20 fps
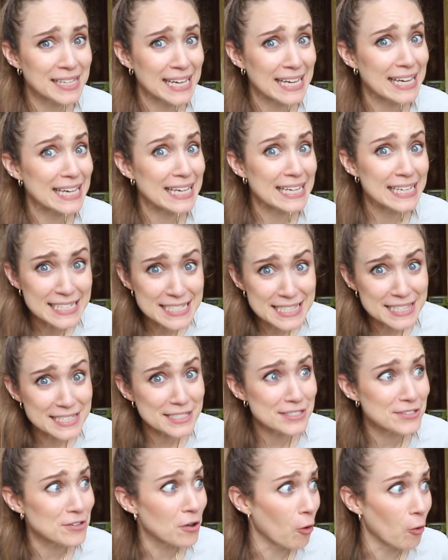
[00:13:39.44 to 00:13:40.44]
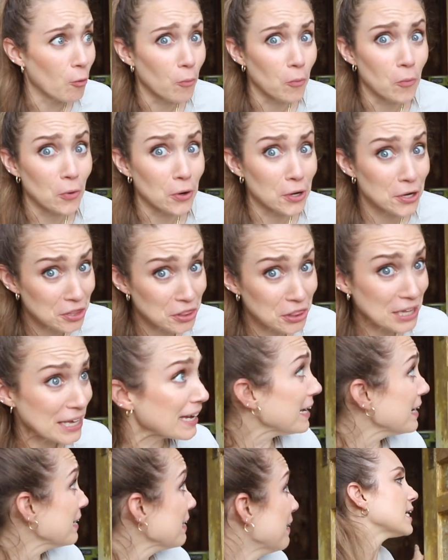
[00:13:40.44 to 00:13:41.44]
like, is this all worth
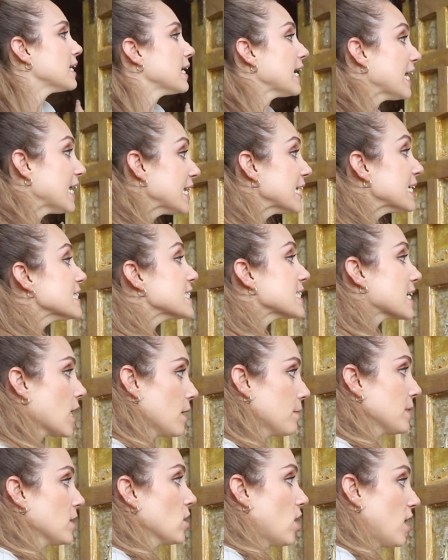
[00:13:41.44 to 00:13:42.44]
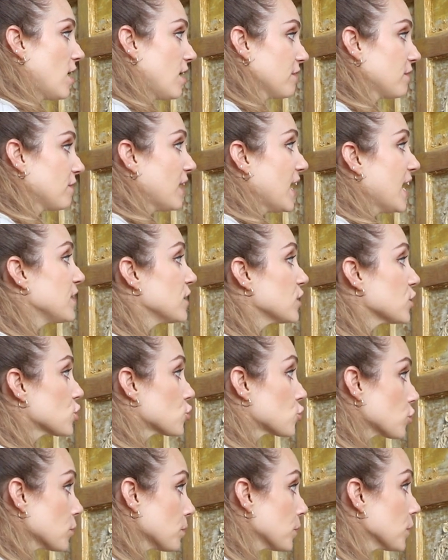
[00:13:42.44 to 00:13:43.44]
it? And it is coming off, and the
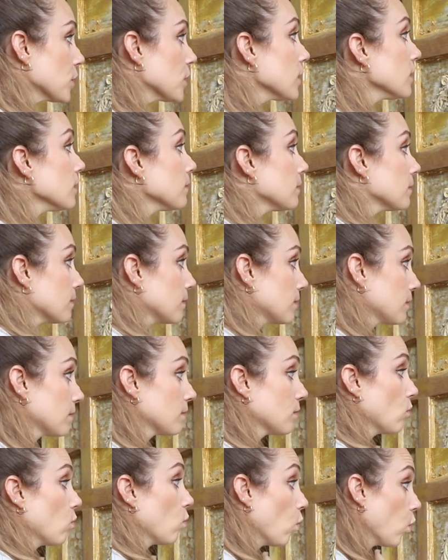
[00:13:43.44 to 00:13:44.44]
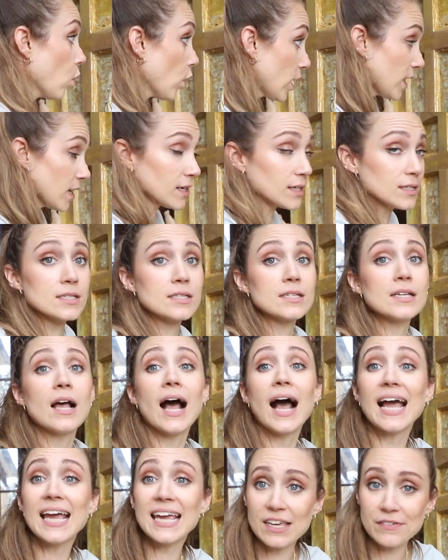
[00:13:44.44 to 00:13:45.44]
stripper works.
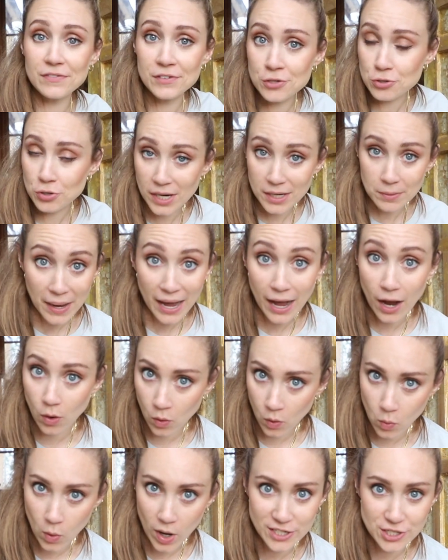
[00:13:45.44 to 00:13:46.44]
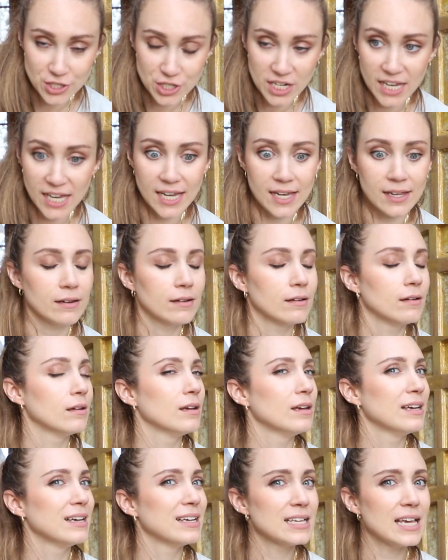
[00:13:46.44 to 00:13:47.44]
I even tried power washing it.
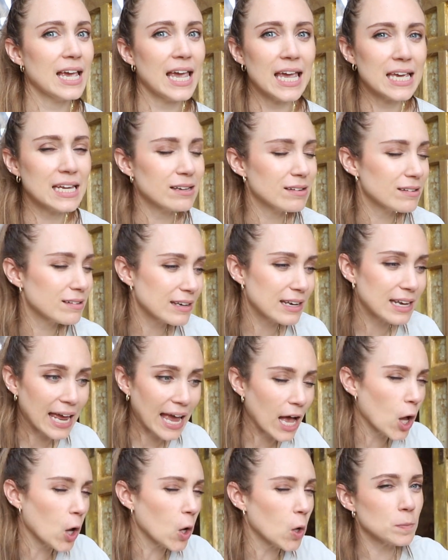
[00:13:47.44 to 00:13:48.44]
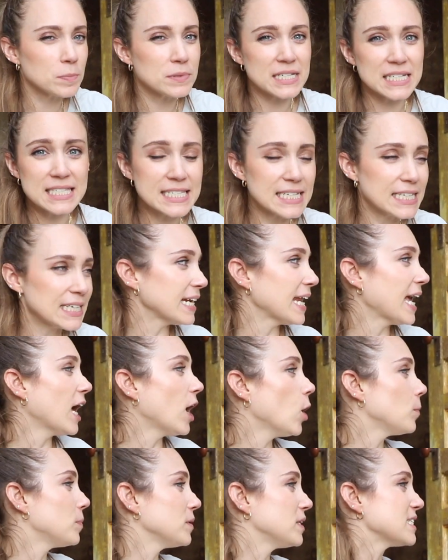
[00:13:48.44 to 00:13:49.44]
It helped and didn't
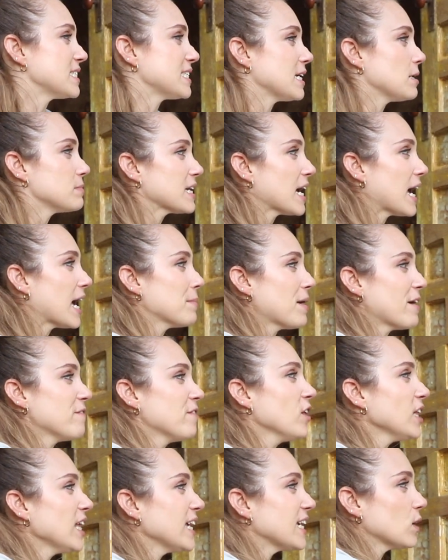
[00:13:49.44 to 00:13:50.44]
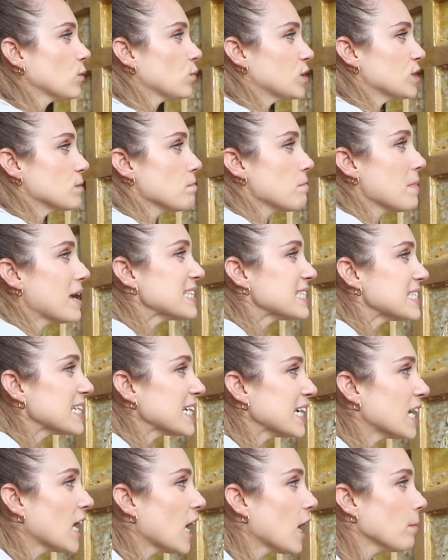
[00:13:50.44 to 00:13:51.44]
help at the same time. I felt like it was messing
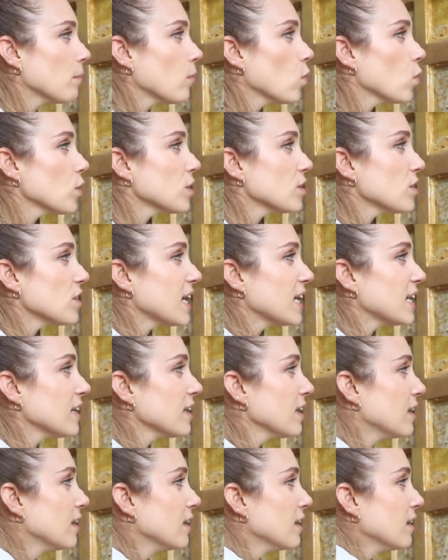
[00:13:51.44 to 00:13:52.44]
it up more than